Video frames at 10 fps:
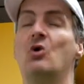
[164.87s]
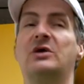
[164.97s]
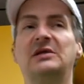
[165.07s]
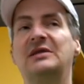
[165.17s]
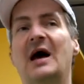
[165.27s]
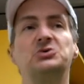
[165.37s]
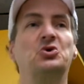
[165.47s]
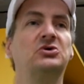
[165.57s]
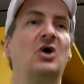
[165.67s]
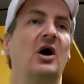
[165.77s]
Okay, nap
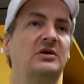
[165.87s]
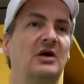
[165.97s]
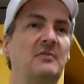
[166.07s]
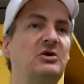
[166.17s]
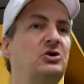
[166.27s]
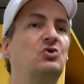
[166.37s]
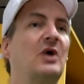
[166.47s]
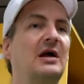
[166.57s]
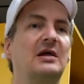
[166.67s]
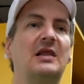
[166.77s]
or not. I mean, you
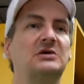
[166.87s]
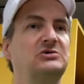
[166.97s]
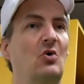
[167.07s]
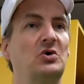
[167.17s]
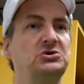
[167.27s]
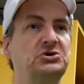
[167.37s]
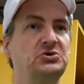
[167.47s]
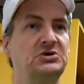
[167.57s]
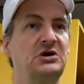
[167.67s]
get a glass of orange juice.